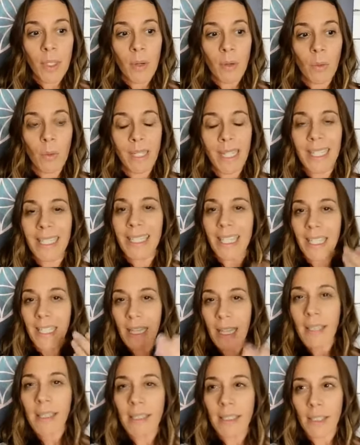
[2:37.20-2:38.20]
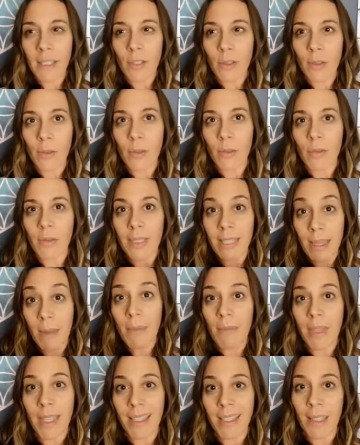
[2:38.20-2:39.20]
when I say yes to
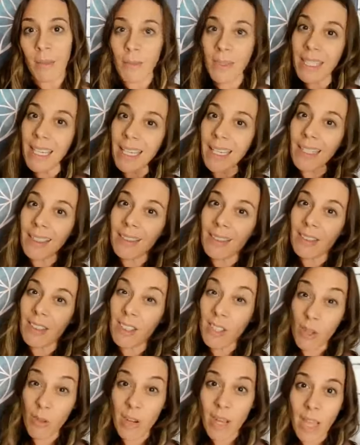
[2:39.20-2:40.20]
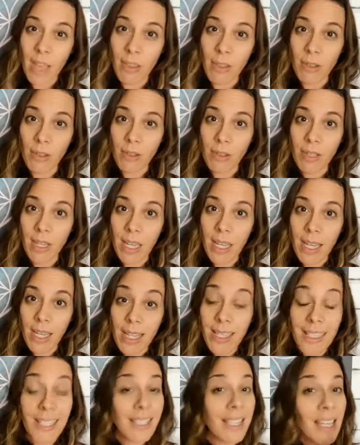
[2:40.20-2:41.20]
some things, I'm saying no to others.
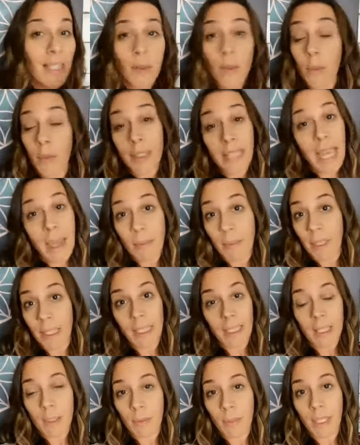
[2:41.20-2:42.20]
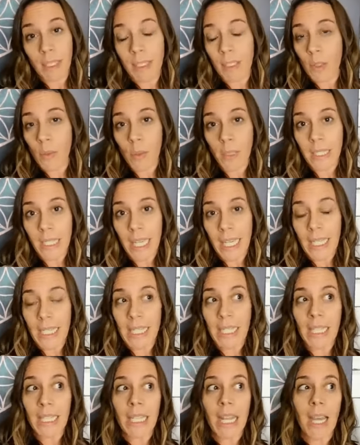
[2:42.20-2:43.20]
See, that's what was happening to me in
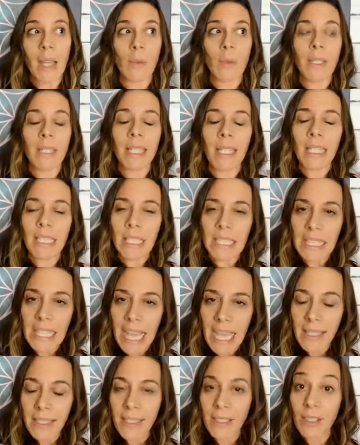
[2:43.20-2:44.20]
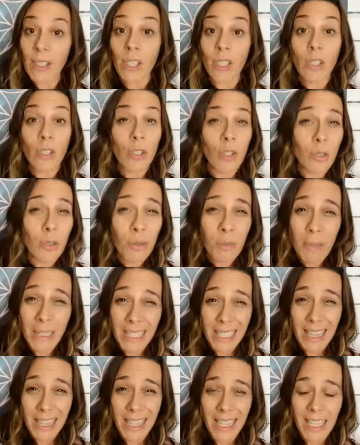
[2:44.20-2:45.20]
2018. I was saying yes to too
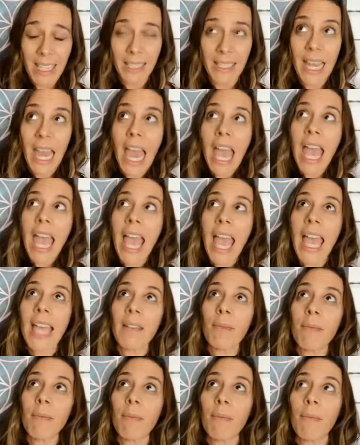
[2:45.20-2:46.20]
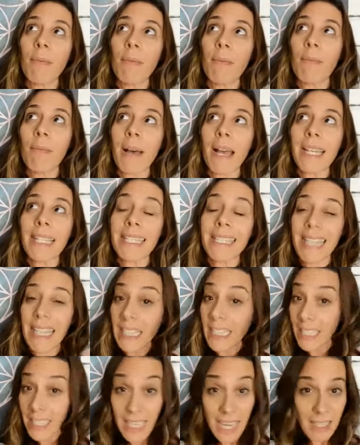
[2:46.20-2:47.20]
many things. And by
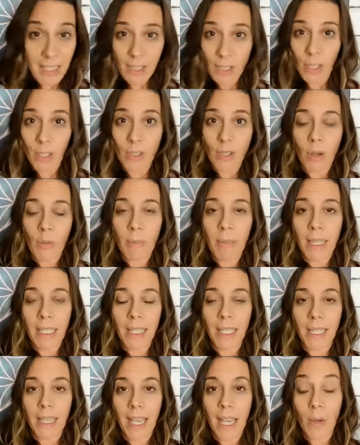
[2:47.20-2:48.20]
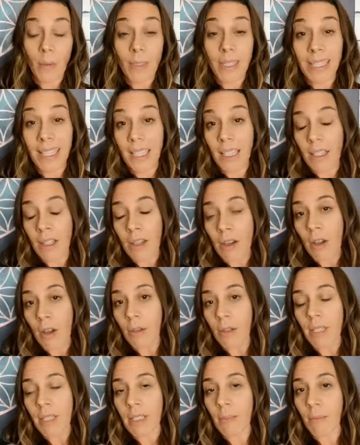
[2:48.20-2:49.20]
saying yes to so many, I was saying
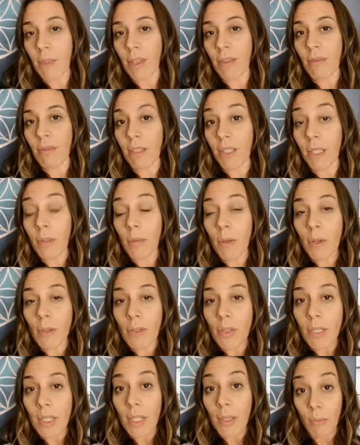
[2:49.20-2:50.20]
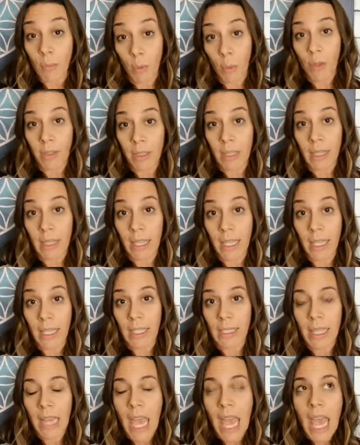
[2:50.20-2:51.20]
no to some of the very most important
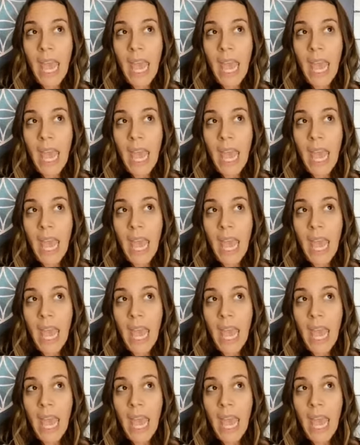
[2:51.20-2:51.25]
things.